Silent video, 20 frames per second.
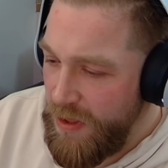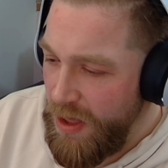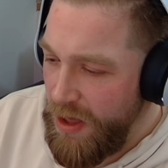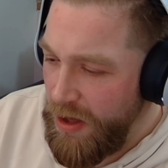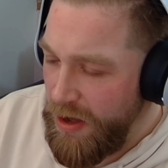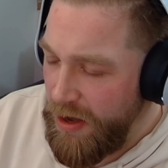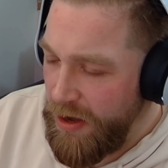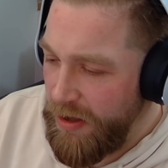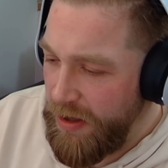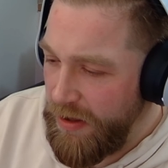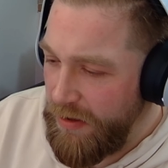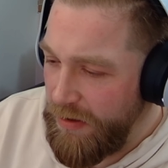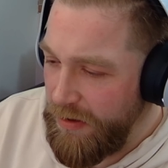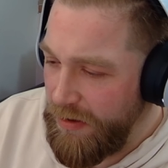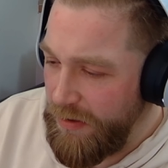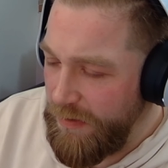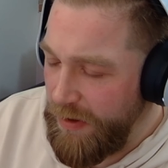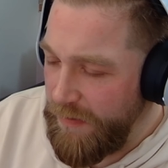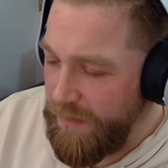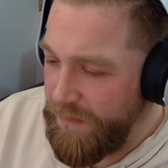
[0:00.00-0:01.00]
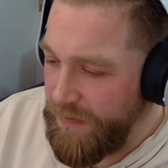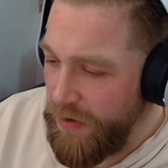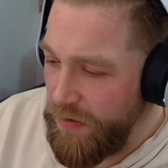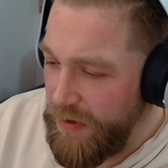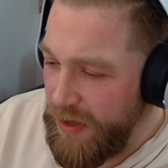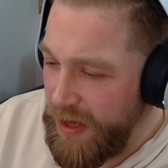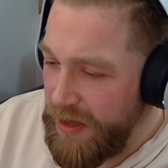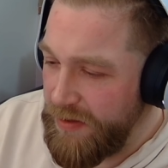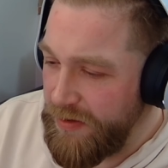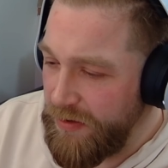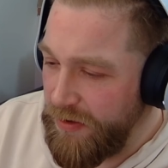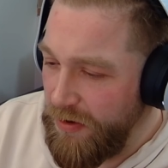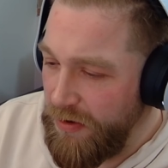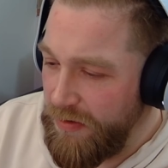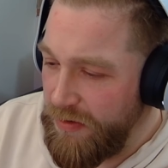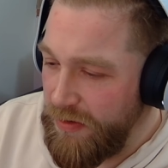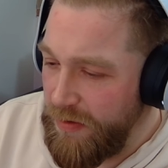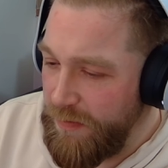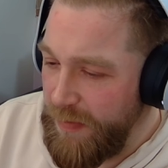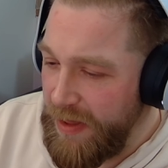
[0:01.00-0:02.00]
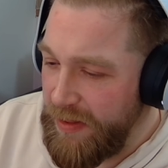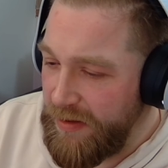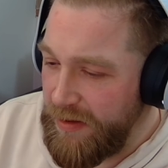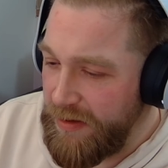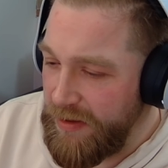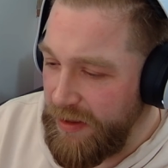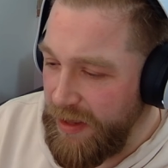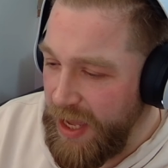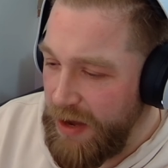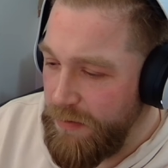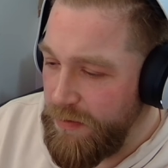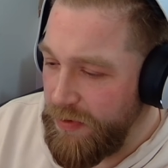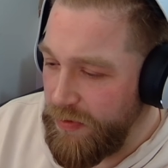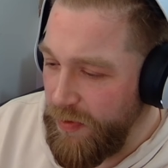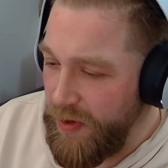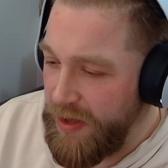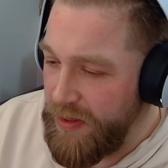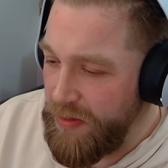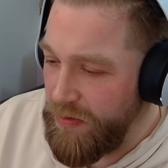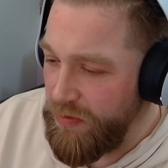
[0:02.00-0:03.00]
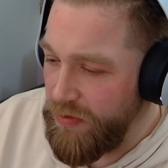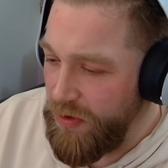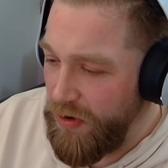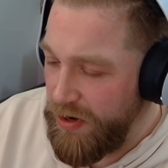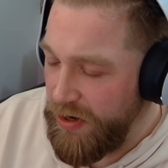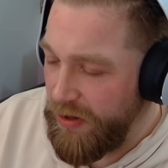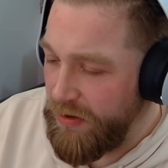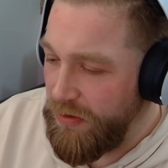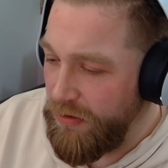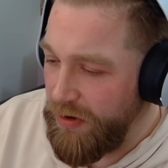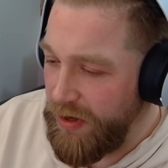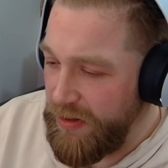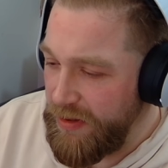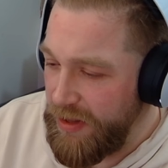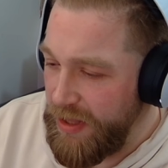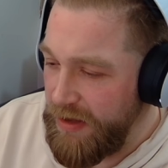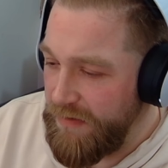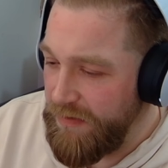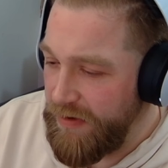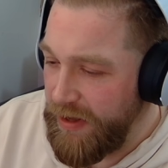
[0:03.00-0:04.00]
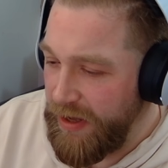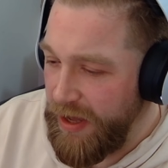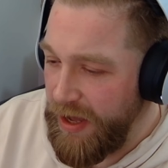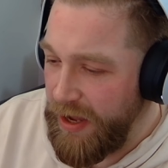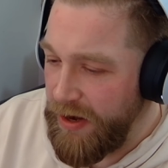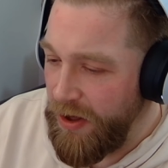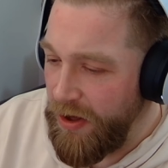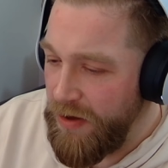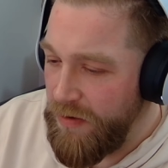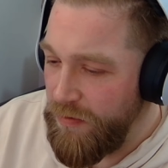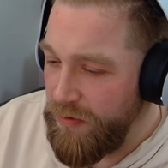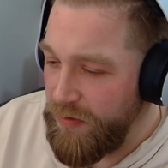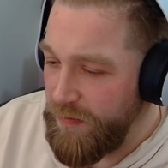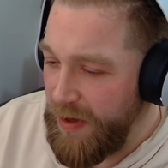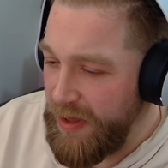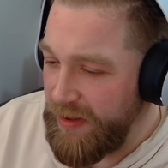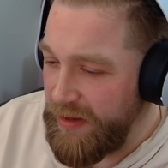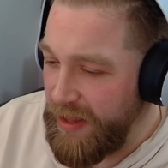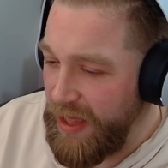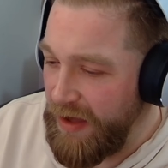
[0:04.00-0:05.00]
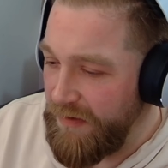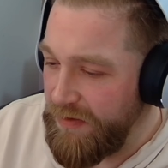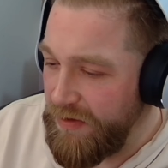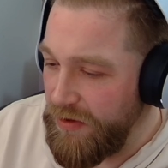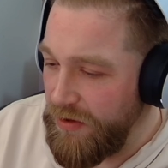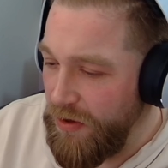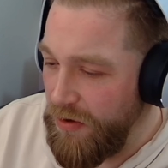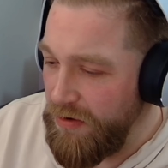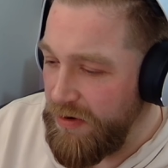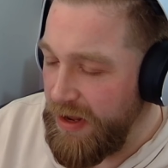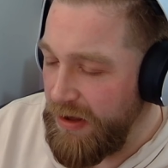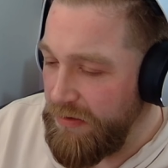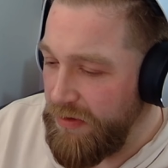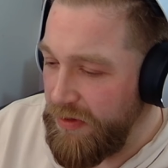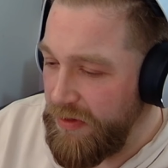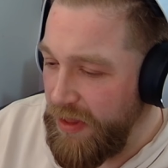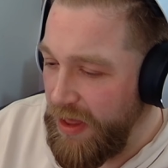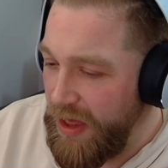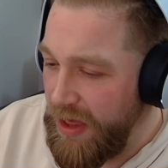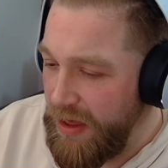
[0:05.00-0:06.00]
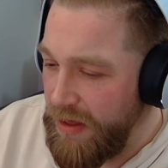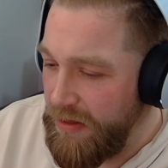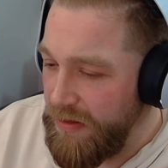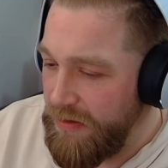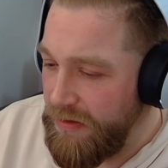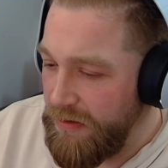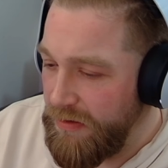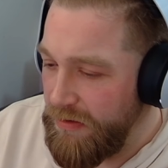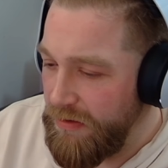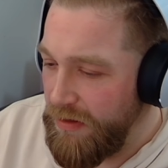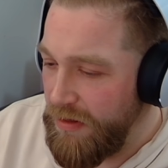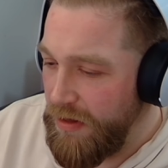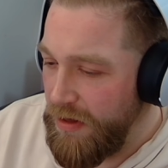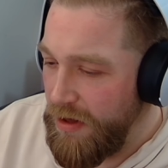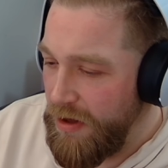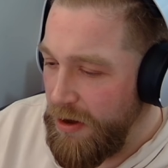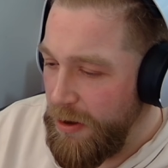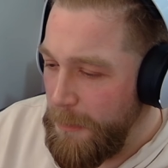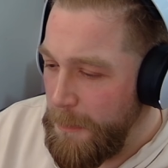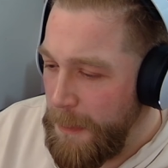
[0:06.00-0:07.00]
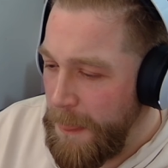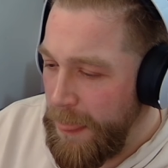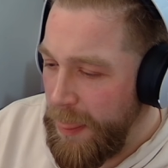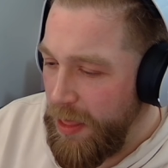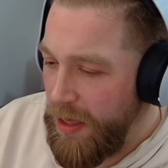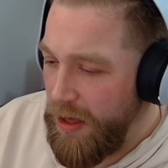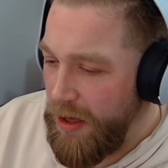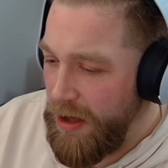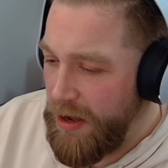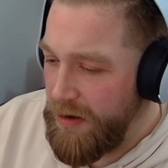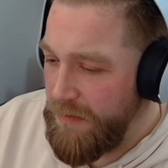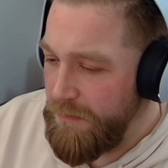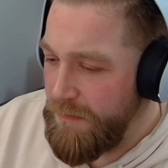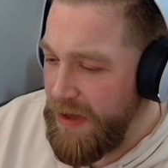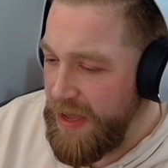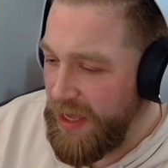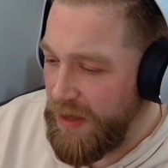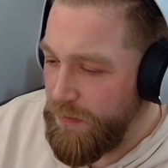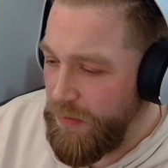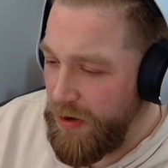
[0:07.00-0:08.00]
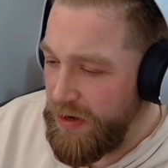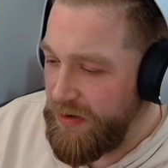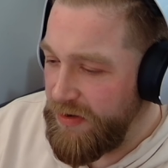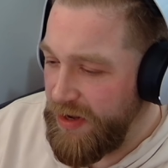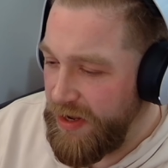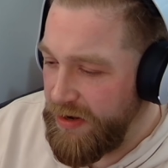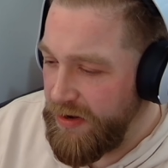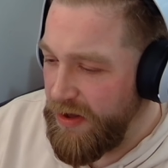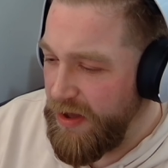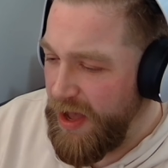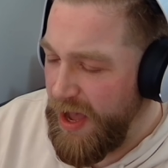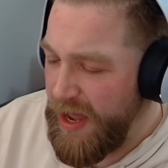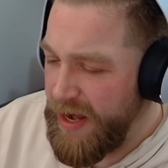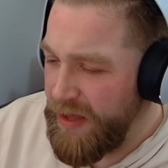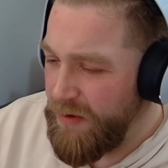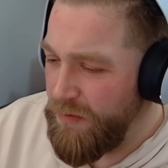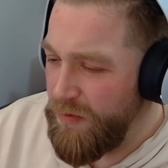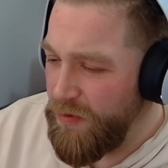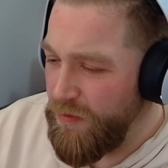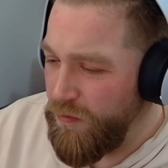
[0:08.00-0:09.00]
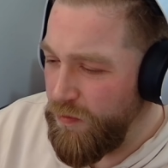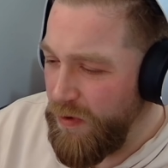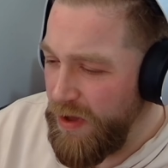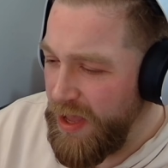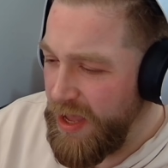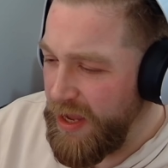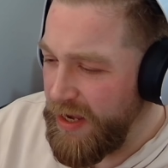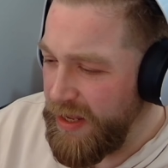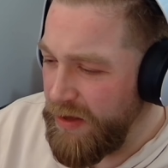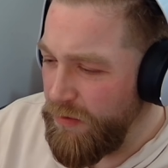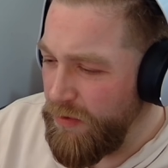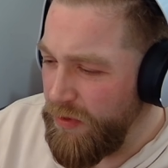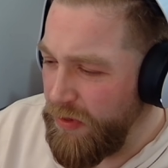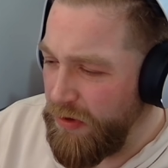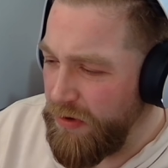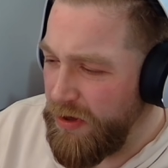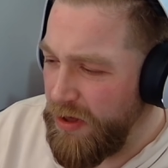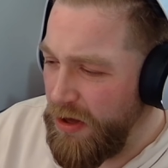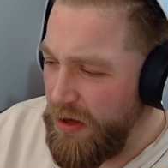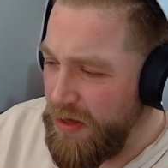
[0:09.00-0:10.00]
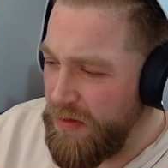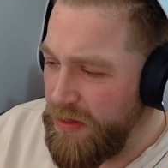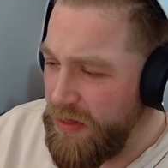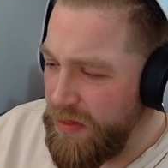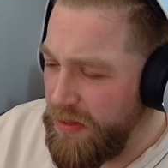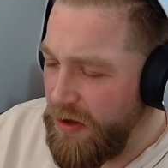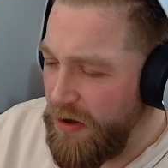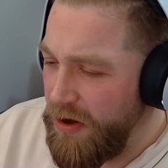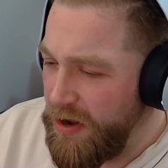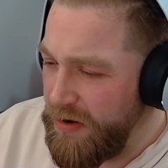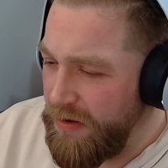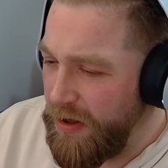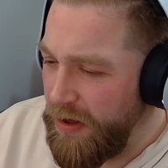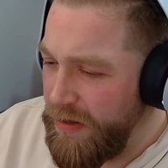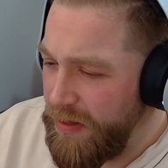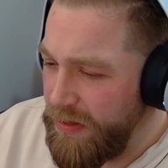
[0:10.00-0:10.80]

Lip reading: a few years ago, that basically the carers were here till 9 o'clock in the evening, and I would basically have to go downstairs and make my dinner. And it was weird. It was like I had started,